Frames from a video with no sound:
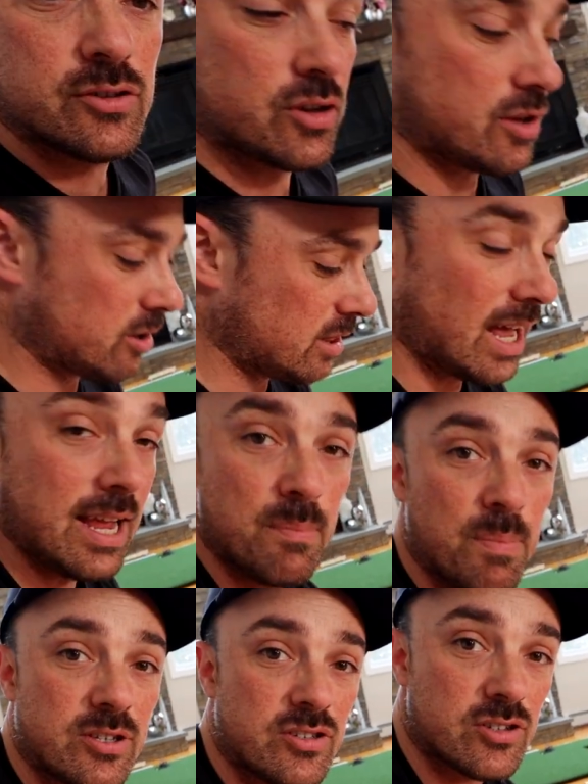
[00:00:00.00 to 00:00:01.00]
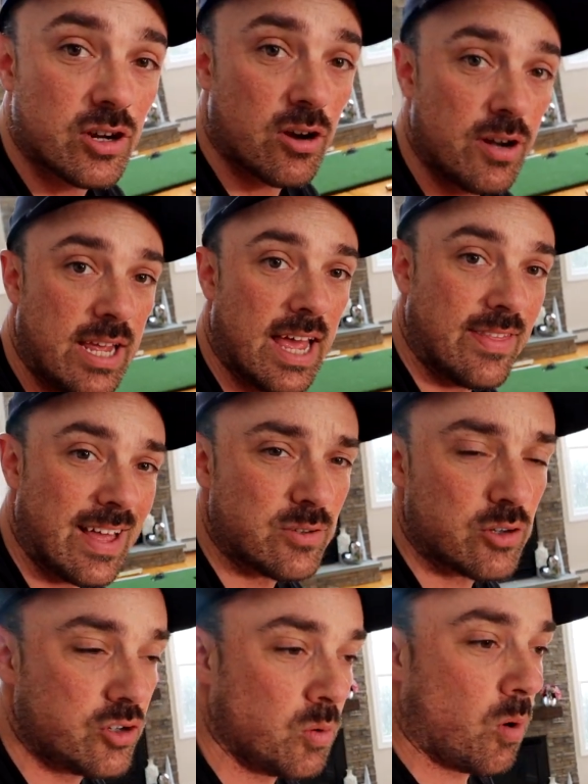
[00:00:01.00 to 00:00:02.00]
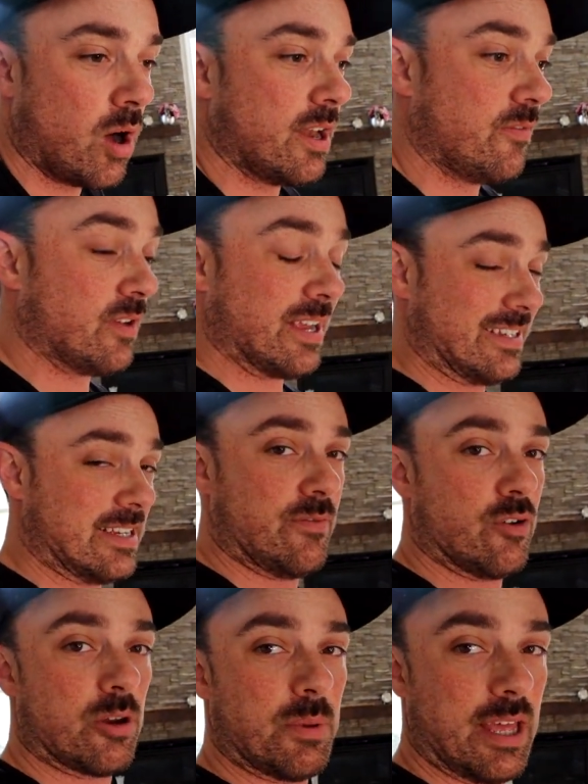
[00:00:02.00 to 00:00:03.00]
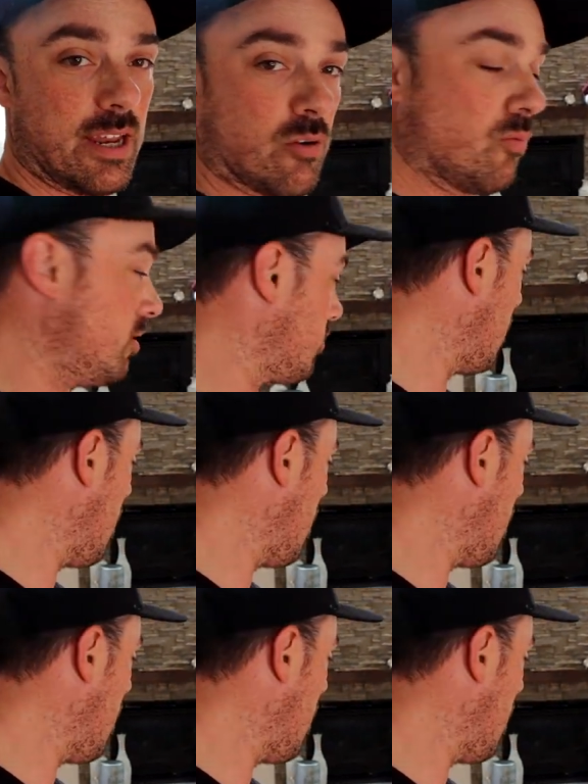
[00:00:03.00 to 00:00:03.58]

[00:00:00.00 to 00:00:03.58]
So they're light but sturdy, and that's what you want if, like I said, if you're gonna be hitting a real